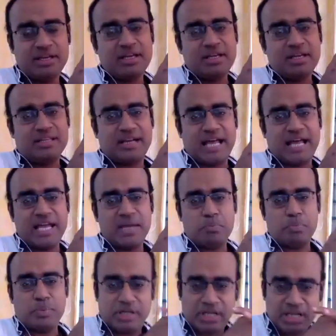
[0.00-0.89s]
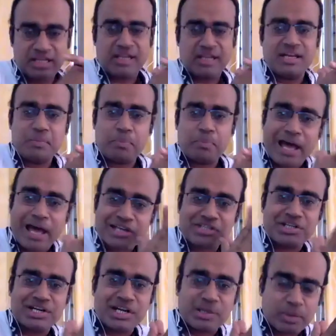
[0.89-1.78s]
that I'm particularly
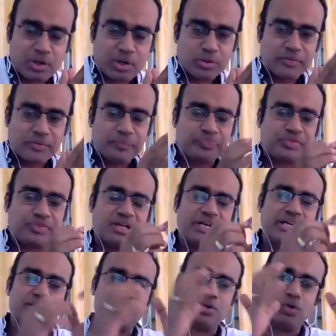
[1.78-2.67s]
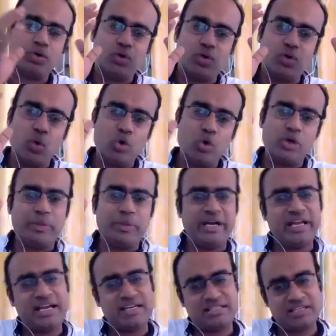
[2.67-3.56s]
passionate about, right? So owned media
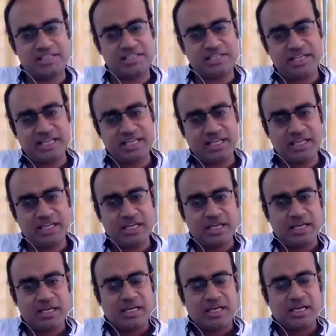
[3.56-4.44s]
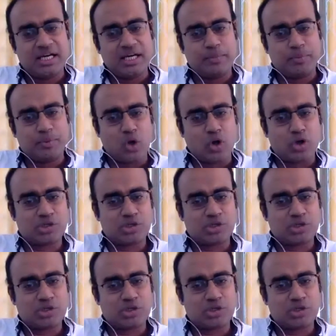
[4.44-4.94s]
essentially talks